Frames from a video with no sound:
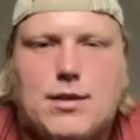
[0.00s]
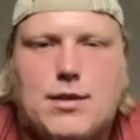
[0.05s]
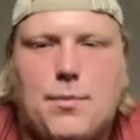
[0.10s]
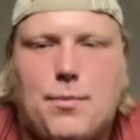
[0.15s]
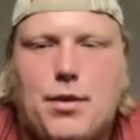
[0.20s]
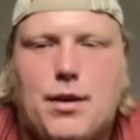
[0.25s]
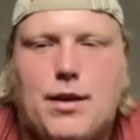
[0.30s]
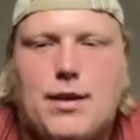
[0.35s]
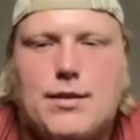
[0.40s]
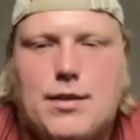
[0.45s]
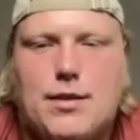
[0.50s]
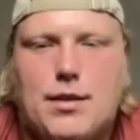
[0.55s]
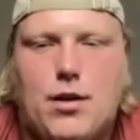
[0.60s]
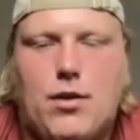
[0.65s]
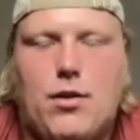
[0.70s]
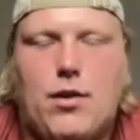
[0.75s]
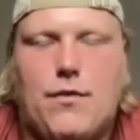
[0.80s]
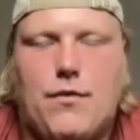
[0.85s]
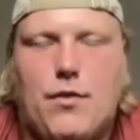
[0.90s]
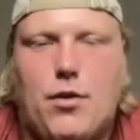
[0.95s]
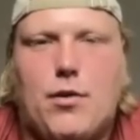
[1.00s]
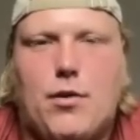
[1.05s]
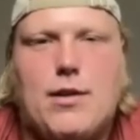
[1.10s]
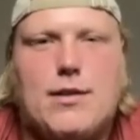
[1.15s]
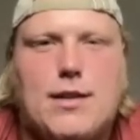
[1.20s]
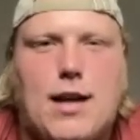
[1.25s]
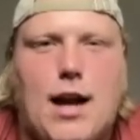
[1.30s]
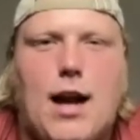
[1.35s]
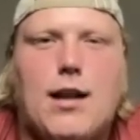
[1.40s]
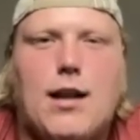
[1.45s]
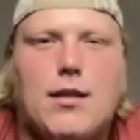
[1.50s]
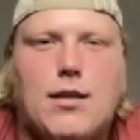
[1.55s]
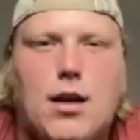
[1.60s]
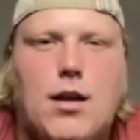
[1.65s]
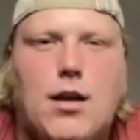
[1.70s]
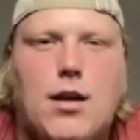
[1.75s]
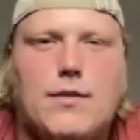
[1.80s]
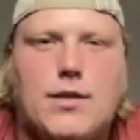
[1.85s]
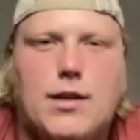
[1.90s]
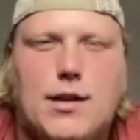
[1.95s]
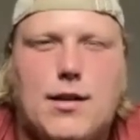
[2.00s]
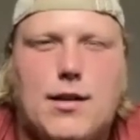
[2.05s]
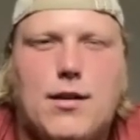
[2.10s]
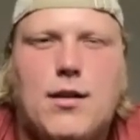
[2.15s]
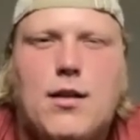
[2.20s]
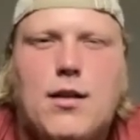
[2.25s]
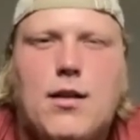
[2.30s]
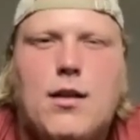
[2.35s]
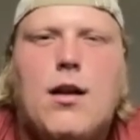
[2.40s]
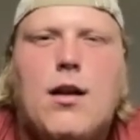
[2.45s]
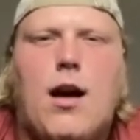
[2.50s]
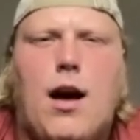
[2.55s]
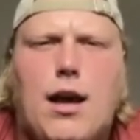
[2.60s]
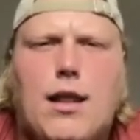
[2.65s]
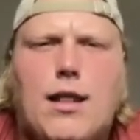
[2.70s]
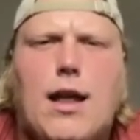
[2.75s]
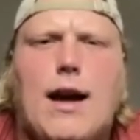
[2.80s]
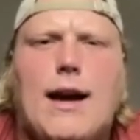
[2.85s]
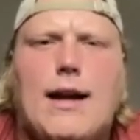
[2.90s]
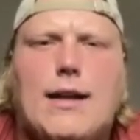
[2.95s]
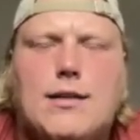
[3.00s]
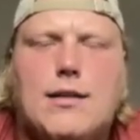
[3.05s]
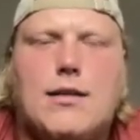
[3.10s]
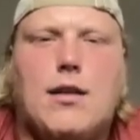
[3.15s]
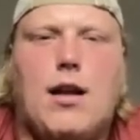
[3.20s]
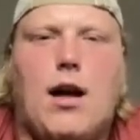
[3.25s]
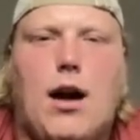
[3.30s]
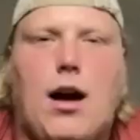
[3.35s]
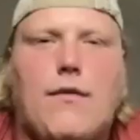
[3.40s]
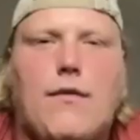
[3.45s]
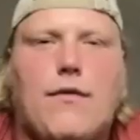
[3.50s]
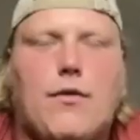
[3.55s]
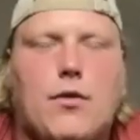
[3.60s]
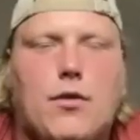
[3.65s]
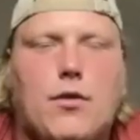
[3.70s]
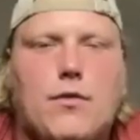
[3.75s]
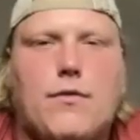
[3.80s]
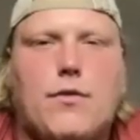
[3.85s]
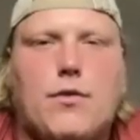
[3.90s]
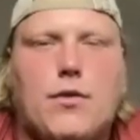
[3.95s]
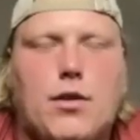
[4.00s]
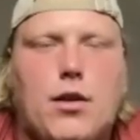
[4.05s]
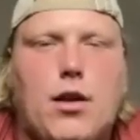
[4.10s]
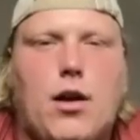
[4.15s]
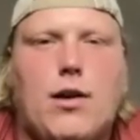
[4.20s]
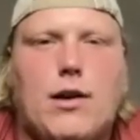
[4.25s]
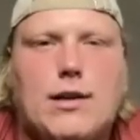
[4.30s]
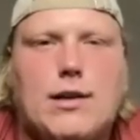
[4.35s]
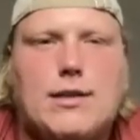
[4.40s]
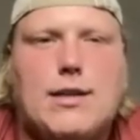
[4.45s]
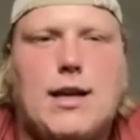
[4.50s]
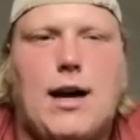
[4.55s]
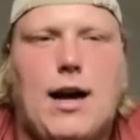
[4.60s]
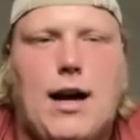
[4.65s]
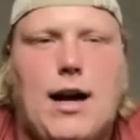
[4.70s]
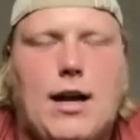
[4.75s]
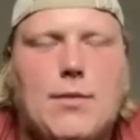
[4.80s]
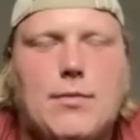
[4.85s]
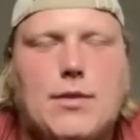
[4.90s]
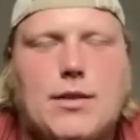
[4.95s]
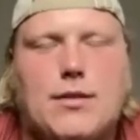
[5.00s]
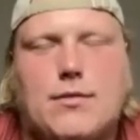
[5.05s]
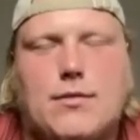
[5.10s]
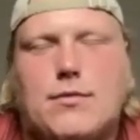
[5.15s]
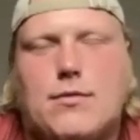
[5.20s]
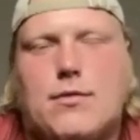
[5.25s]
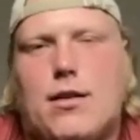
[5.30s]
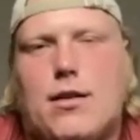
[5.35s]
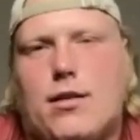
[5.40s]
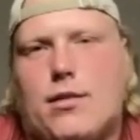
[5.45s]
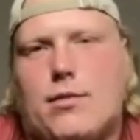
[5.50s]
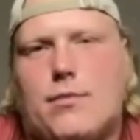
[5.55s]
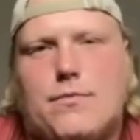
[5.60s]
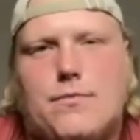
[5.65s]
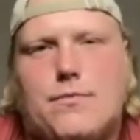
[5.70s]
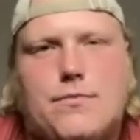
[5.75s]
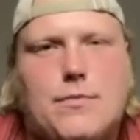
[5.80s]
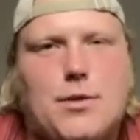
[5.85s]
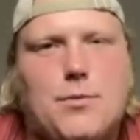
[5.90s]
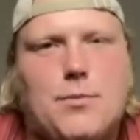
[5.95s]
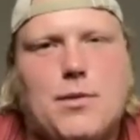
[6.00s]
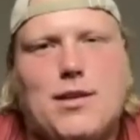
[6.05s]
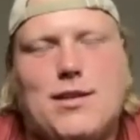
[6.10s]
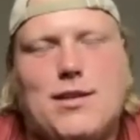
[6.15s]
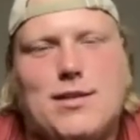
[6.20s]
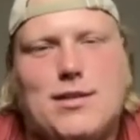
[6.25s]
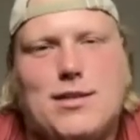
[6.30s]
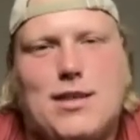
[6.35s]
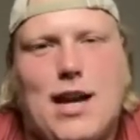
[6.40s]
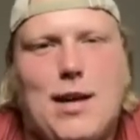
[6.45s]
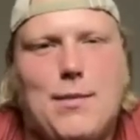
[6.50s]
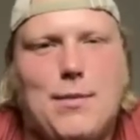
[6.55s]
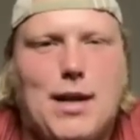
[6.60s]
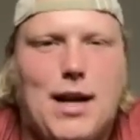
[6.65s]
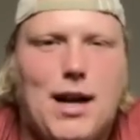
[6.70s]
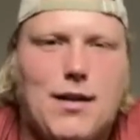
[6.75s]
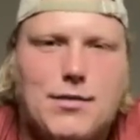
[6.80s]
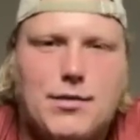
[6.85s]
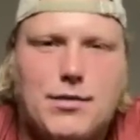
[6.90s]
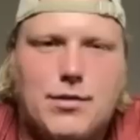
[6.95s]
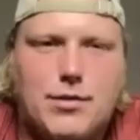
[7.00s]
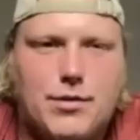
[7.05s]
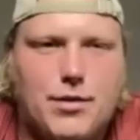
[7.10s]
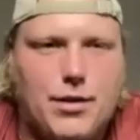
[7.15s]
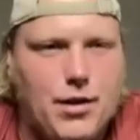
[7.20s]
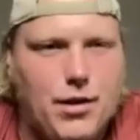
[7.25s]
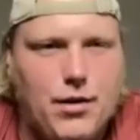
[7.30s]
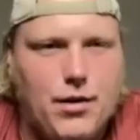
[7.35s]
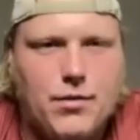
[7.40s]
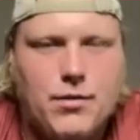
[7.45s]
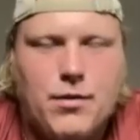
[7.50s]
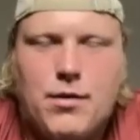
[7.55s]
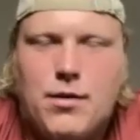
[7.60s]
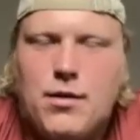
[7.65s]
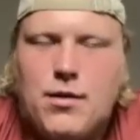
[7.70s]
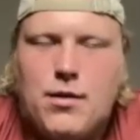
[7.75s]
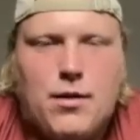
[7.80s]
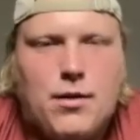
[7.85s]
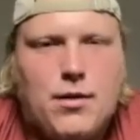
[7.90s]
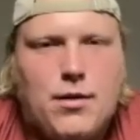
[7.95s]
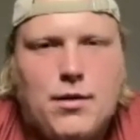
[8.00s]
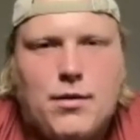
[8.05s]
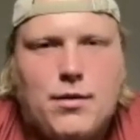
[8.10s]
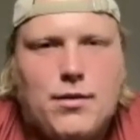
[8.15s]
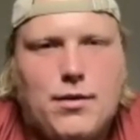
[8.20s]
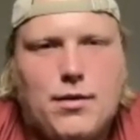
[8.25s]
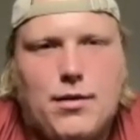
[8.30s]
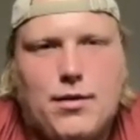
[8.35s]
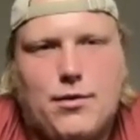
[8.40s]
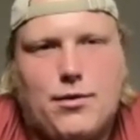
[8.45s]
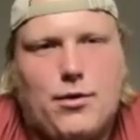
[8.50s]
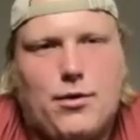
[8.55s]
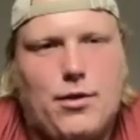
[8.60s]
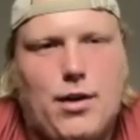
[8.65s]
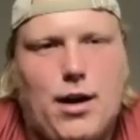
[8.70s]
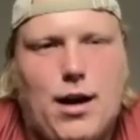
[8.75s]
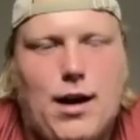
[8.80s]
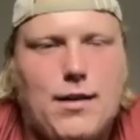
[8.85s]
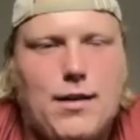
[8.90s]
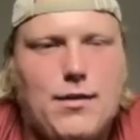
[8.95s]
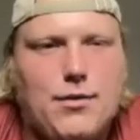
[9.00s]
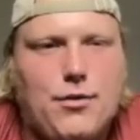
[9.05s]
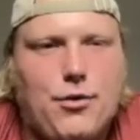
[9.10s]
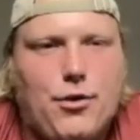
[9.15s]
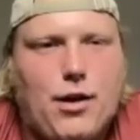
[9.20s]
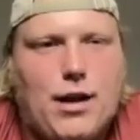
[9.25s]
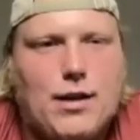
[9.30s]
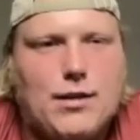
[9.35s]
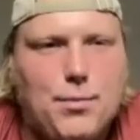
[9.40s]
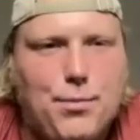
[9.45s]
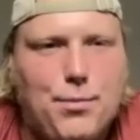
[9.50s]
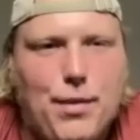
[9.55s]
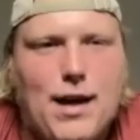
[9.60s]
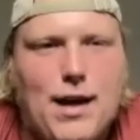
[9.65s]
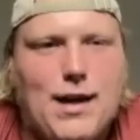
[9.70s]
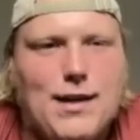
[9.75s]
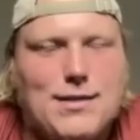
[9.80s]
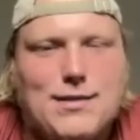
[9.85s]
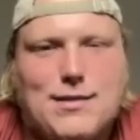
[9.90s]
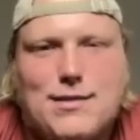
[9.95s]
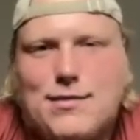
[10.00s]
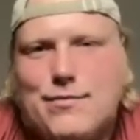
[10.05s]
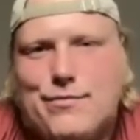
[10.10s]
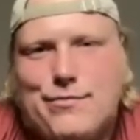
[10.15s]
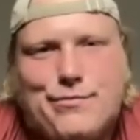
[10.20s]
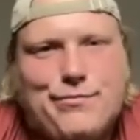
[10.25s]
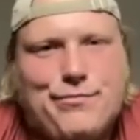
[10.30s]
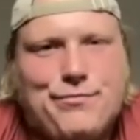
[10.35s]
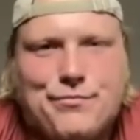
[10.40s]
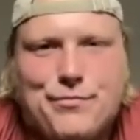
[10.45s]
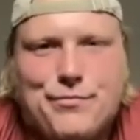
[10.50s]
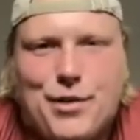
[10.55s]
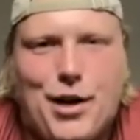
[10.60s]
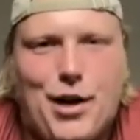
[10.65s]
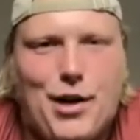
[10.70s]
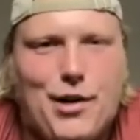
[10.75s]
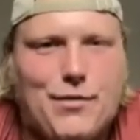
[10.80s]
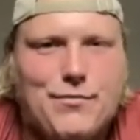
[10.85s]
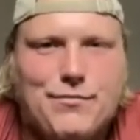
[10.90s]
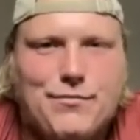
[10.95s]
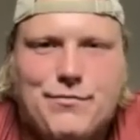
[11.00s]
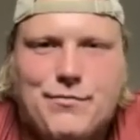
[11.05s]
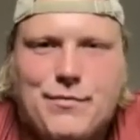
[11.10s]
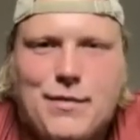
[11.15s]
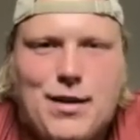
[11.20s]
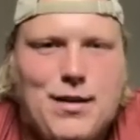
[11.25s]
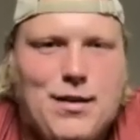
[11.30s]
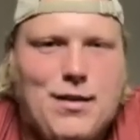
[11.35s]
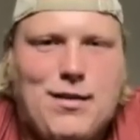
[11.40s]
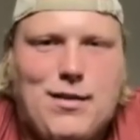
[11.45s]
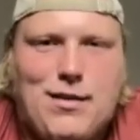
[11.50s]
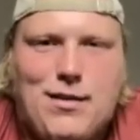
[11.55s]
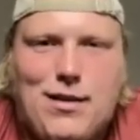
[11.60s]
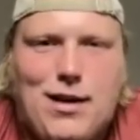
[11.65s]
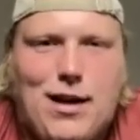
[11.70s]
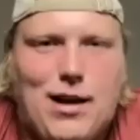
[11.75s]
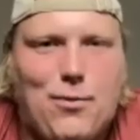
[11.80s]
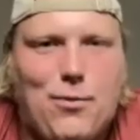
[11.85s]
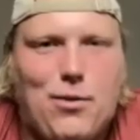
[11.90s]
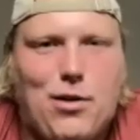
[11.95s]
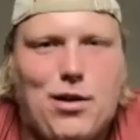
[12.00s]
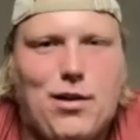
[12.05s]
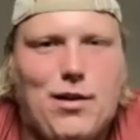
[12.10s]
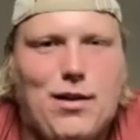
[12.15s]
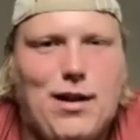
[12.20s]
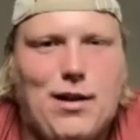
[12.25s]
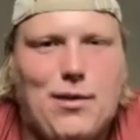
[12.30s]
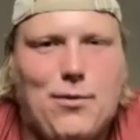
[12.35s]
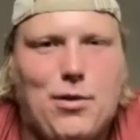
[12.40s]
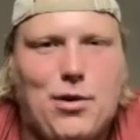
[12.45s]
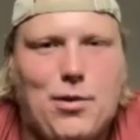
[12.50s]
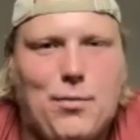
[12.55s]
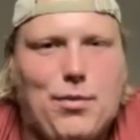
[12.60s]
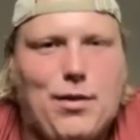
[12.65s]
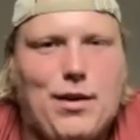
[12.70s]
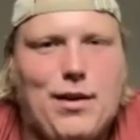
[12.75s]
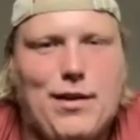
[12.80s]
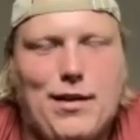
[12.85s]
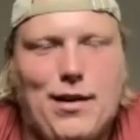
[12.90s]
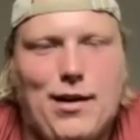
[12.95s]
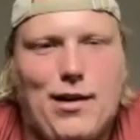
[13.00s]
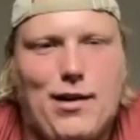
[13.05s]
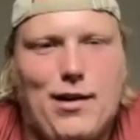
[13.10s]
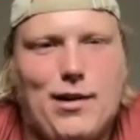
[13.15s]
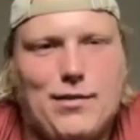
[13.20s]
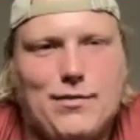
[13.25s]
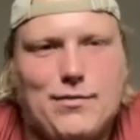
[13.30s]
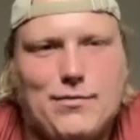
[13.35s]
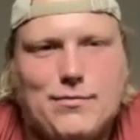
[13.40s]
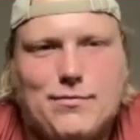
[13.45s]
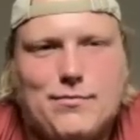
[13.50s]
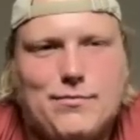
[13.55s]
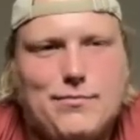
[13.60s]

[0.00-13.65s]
place, you know, I've always kind of loved and I liked a lot for the longest time. And it really just came down to, you know, they're not the best, you know. I don't want to play there, and